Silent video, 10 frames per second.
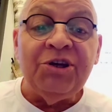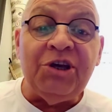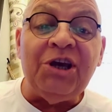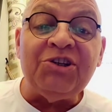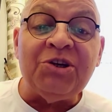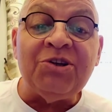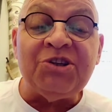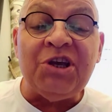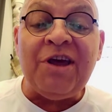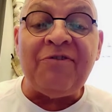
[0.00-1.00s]
Yeah, as you can
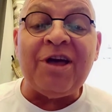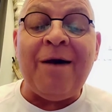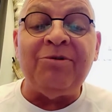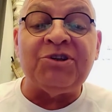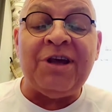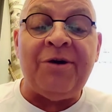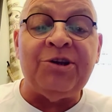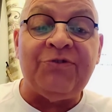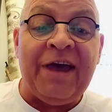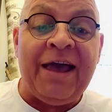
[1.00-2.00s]
see there, the cupboards are now
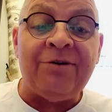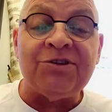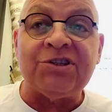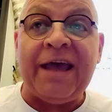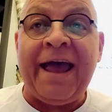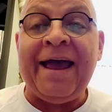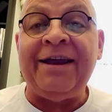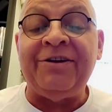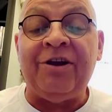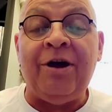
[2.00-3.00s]
into the house,
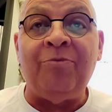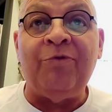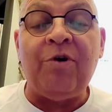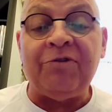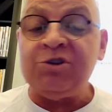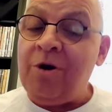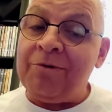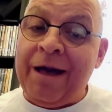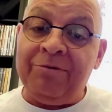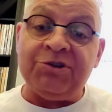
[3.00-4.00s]
and we've got the top
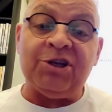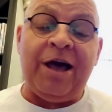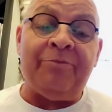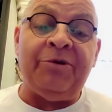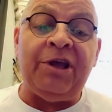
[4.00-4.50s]
cupboards to come in